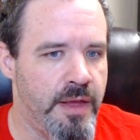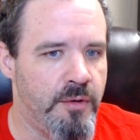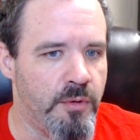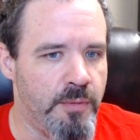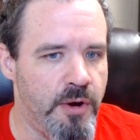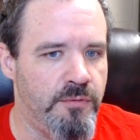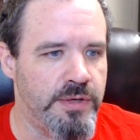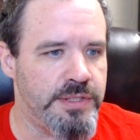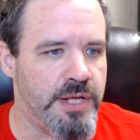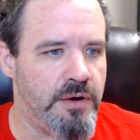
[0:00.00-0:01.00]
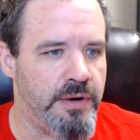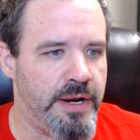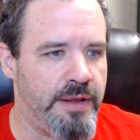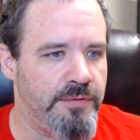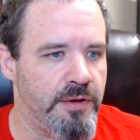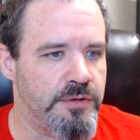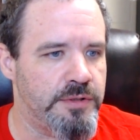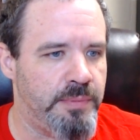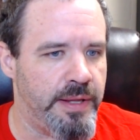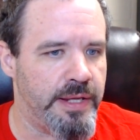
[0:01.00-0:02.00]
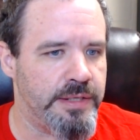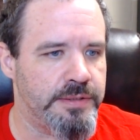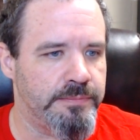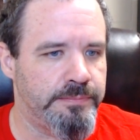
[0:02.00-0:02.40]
Remove one stone and it flow splits.